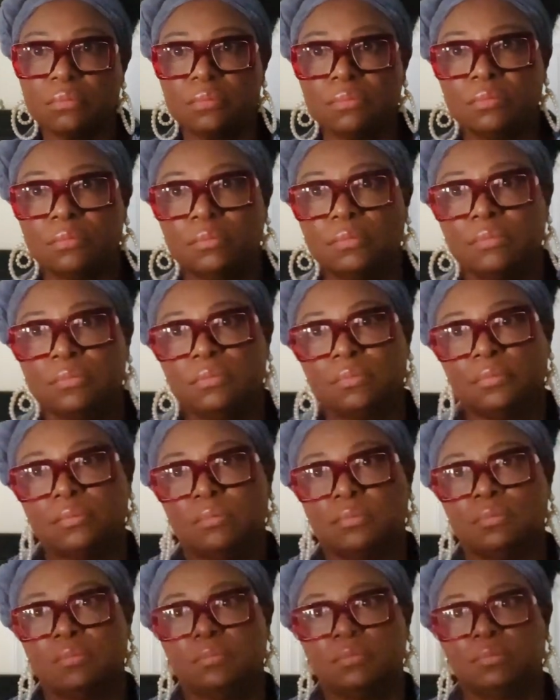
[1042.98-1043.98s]

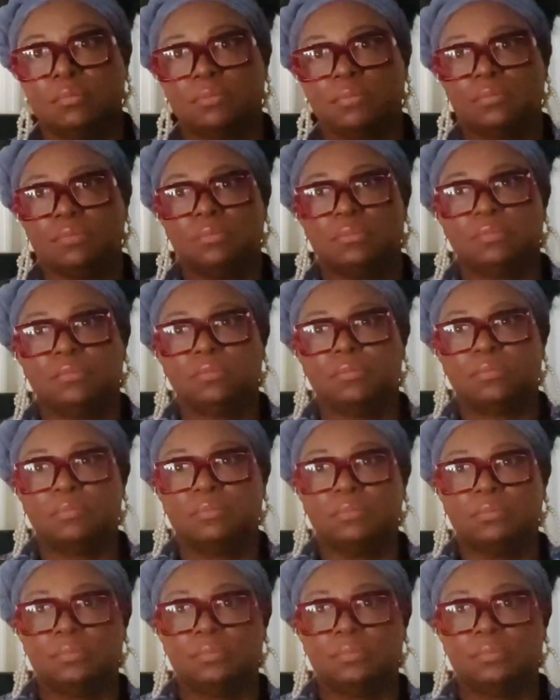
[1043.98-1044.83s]
Nobody speaks.